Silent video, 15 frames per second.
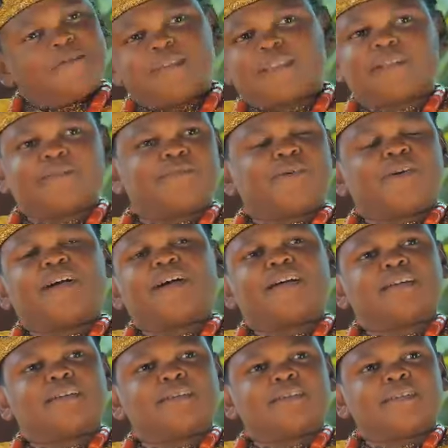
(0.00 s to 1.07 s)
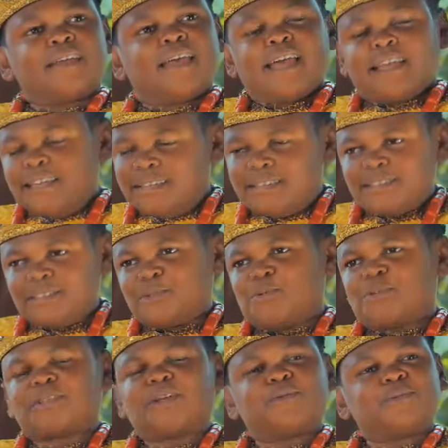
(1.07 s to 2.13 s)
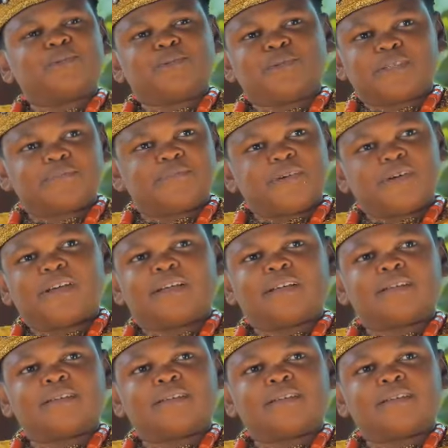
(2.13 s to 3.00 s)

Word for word: do everything for her. Anything she wants, I will do it for